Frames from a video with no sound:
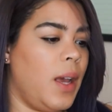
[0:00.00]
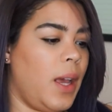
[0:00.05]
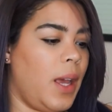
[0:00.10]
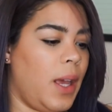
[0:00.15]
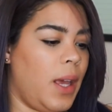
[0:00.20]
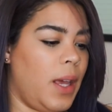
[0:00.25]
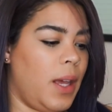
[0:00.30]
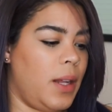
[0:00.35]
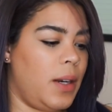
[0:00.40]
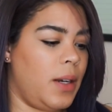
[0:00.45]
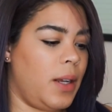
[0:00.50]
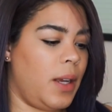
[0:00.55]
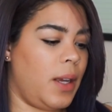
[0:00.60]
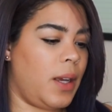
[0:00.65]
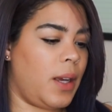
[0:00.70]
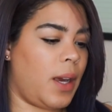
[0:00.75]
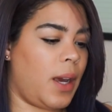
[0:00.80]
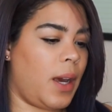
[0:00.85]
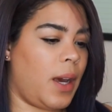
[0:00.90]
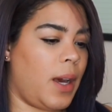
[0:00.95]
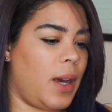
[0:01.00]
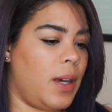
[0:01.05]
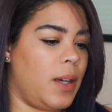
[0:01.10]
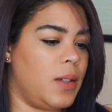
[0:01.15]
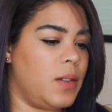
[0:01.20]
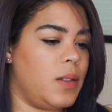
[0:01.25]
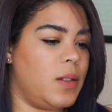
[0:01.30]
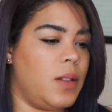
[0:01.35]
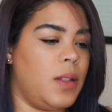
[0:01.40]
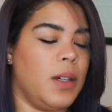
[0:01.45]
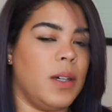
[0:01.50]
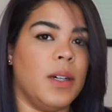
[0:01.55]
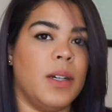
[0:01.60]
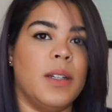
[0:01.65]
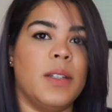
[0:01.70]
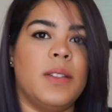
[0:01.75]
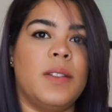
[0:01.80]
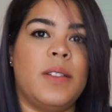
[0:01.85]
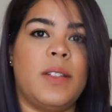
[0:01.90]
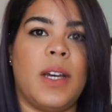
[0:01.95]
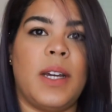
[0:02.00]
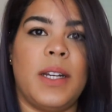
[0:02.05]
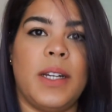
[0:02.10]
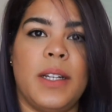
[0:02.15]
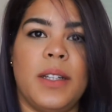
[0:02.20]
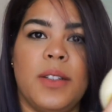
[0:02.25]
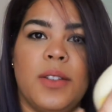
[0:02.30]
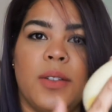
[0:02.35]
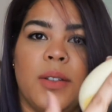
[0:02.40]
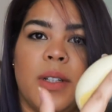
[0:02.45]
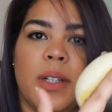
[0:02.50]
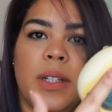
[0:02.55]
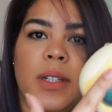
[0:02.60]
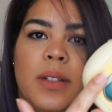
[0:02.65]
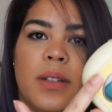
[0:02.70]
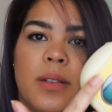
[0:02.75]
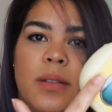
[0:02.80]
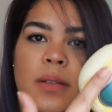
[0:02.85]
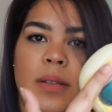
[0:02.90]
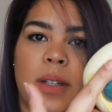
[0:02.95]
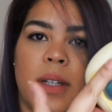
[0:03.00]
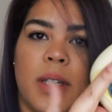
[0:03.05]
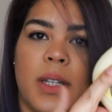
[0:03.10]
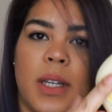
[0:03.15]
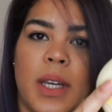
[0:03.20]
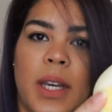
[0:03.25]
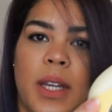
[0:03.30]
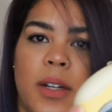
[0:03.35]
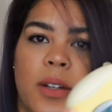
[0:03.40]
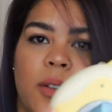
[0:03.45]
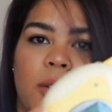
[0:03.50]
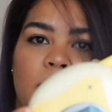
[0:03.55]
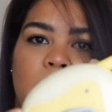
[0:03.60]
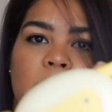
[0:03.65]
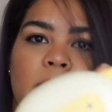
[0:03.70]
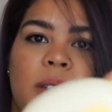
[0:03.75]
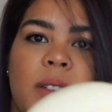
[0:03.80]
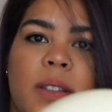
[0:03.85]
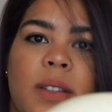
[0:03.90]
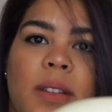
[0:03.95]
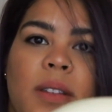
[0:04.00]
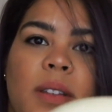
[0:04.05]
And it has the settings. You can increase